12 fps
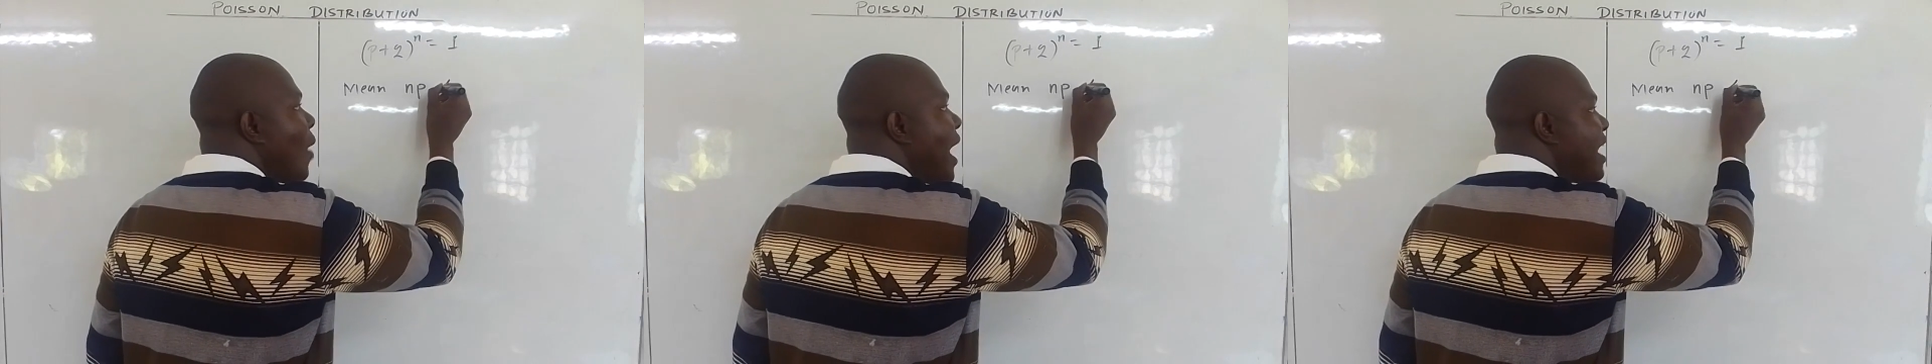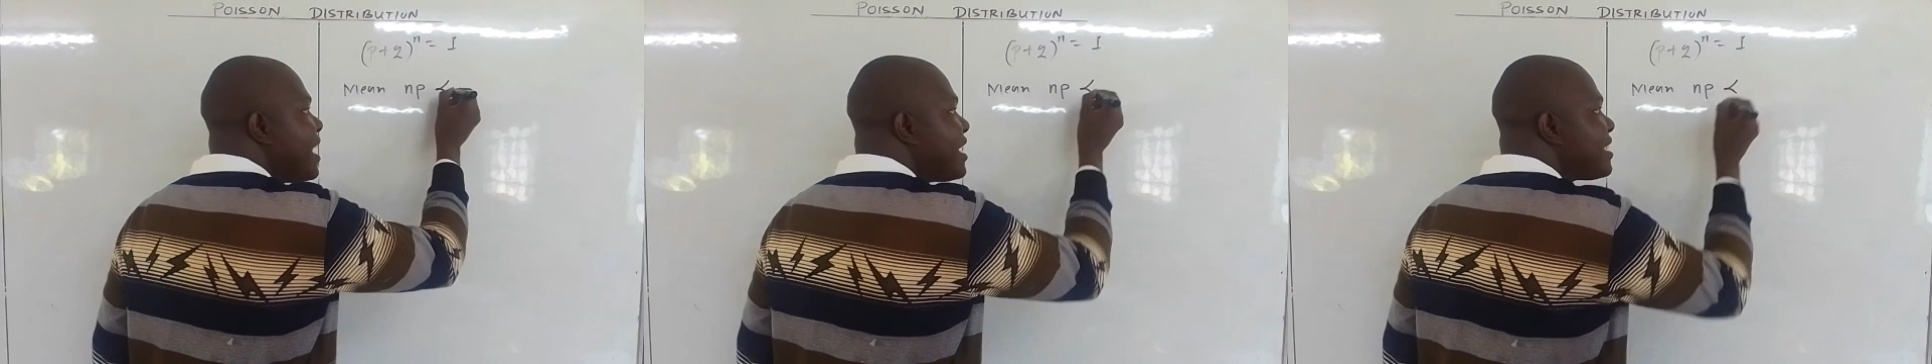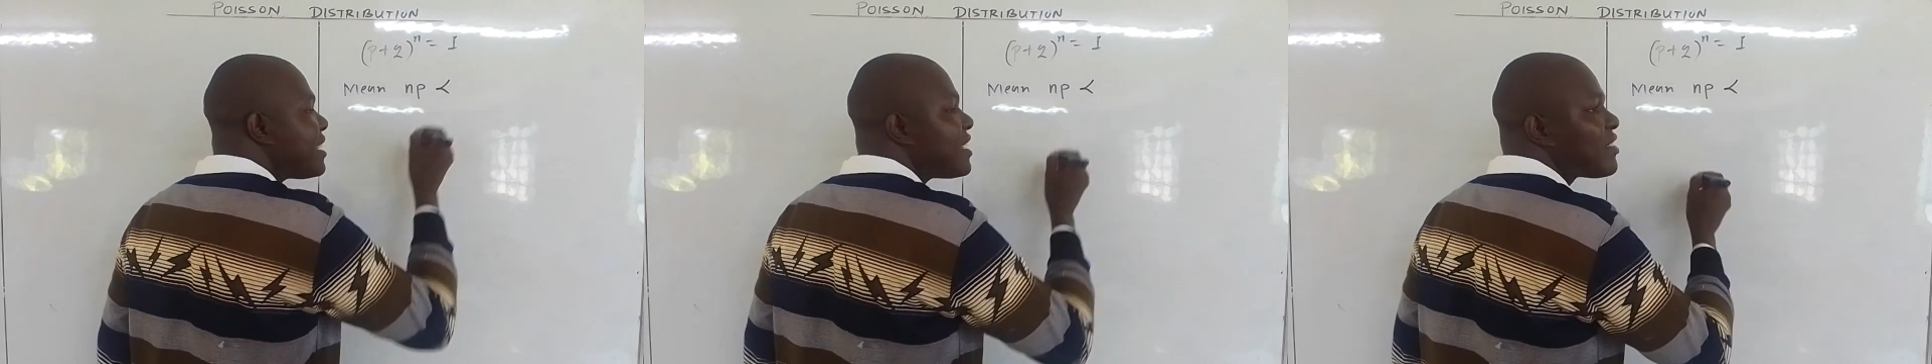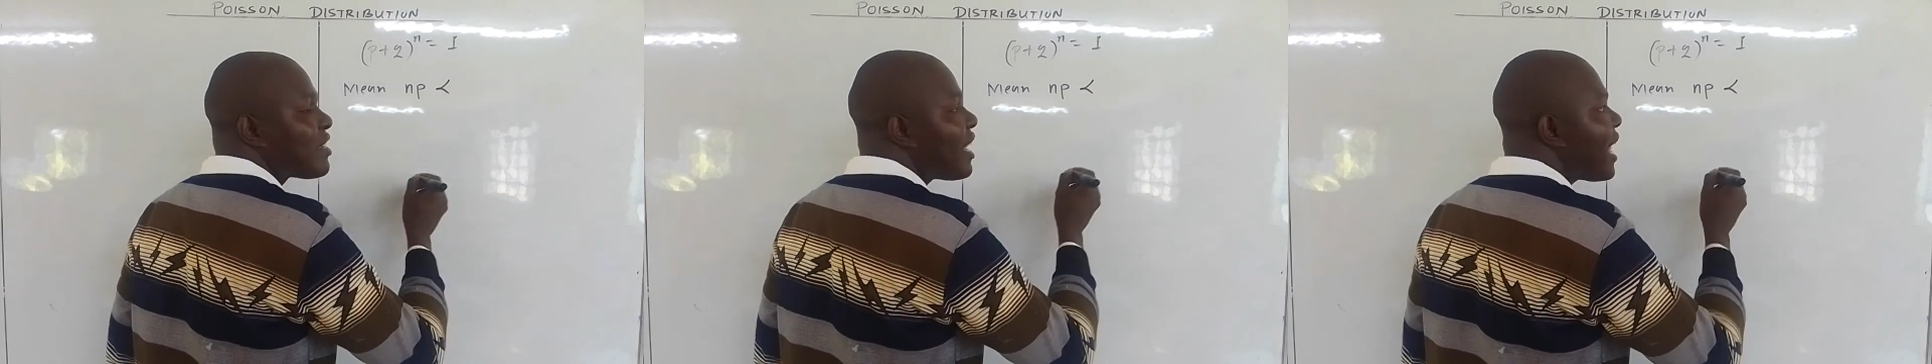when it
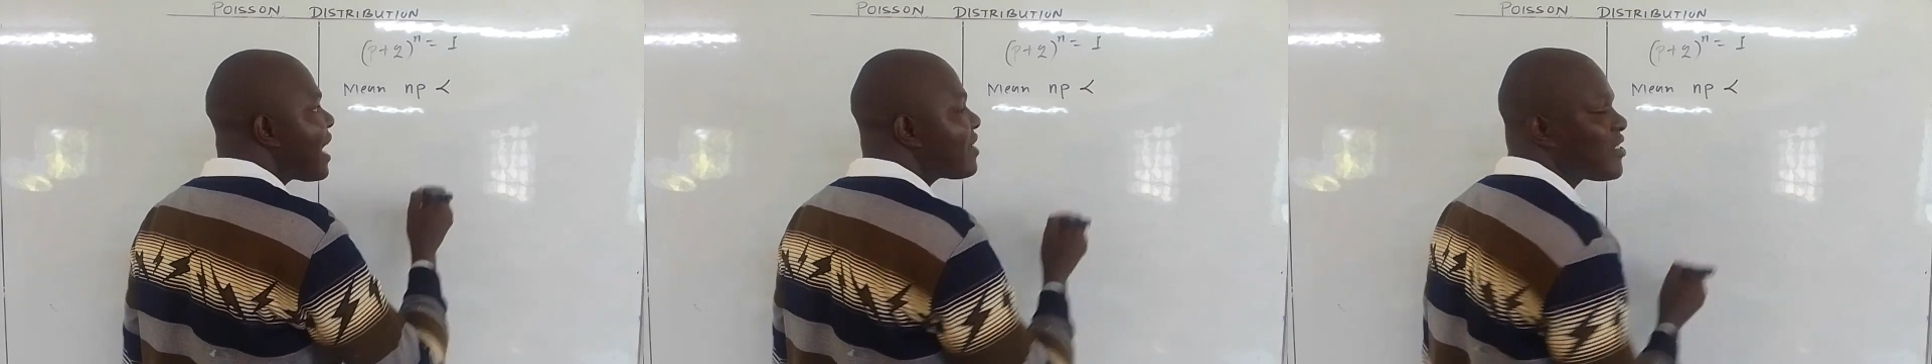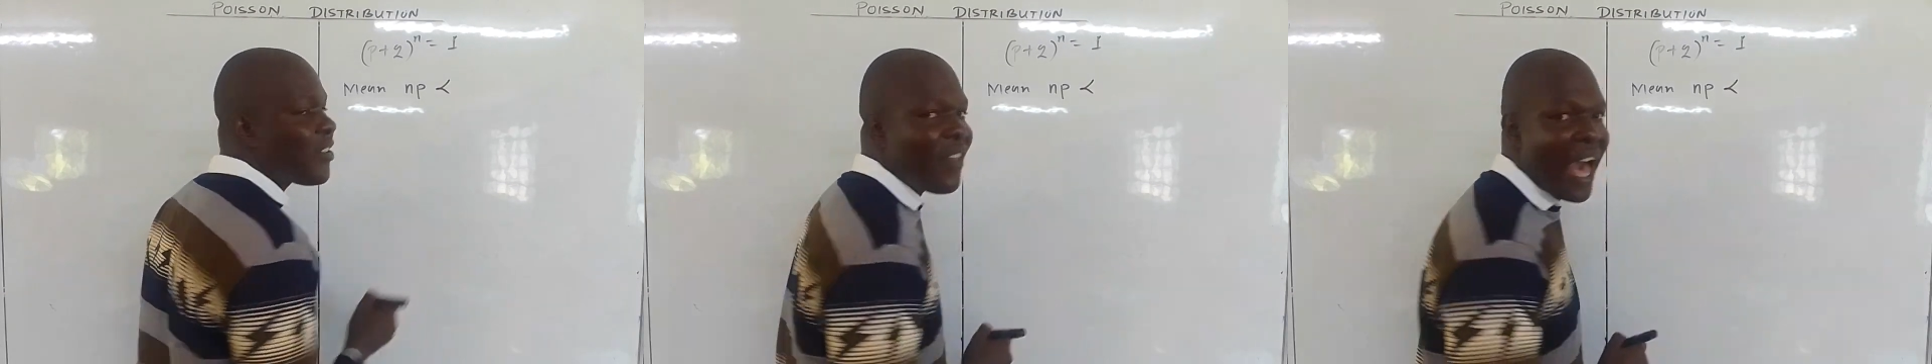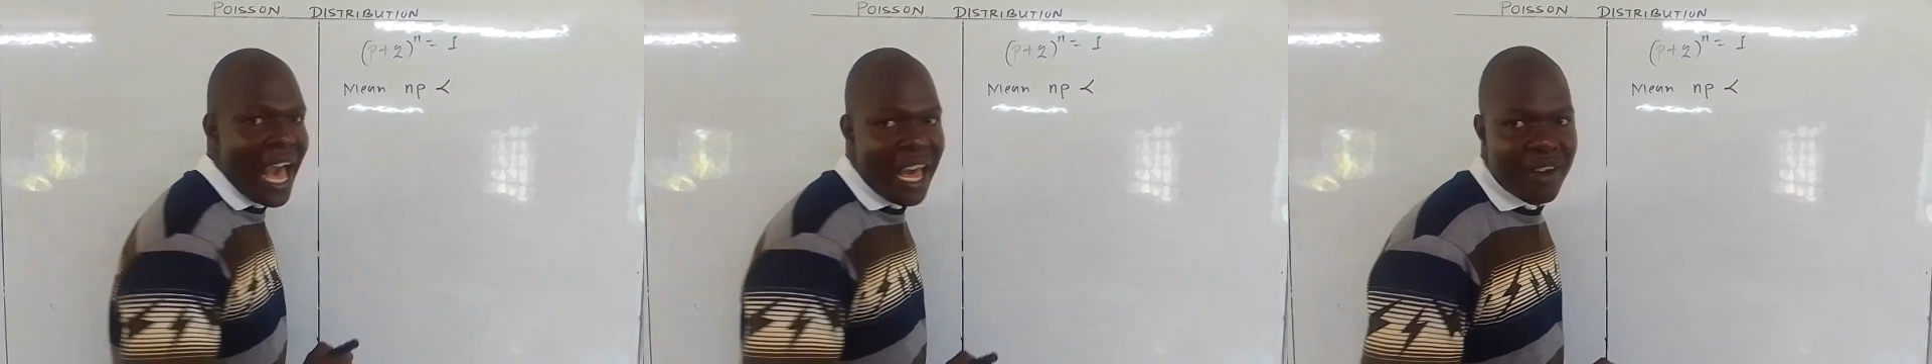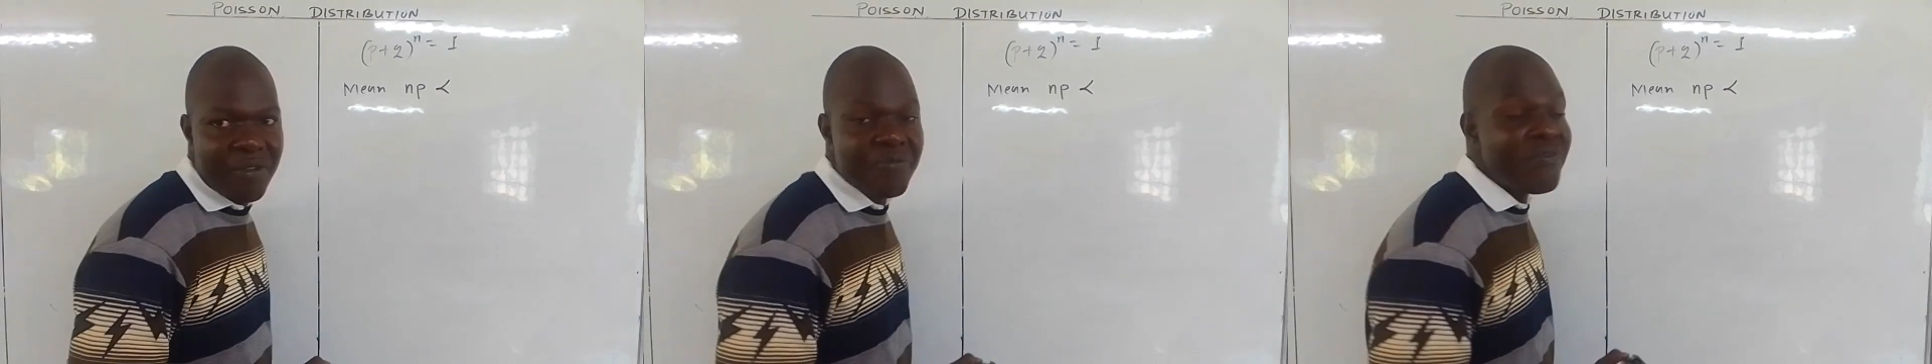is less than
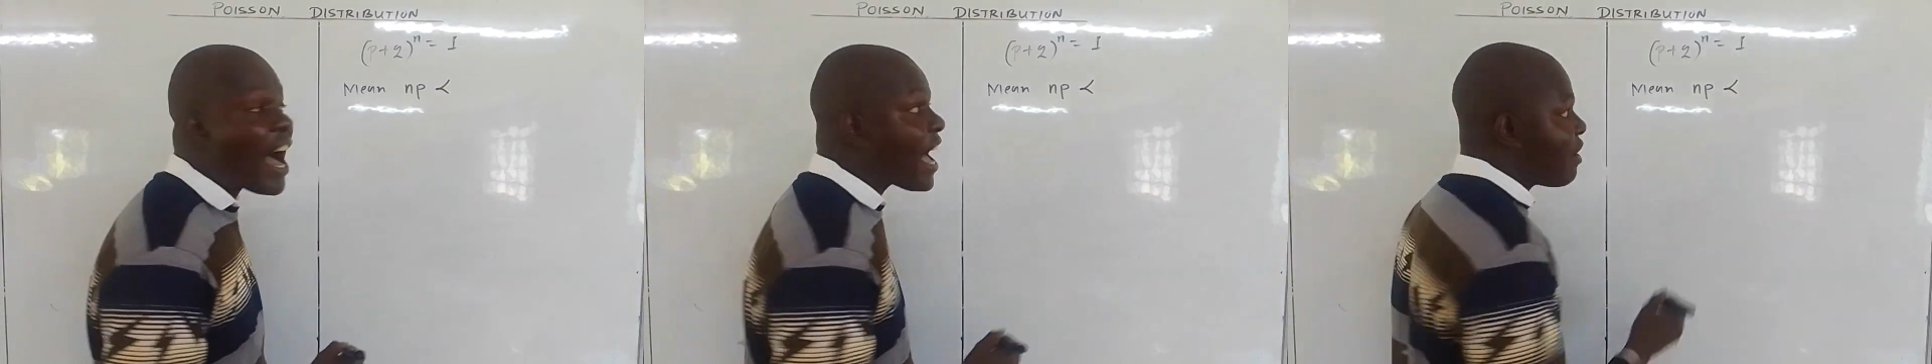5,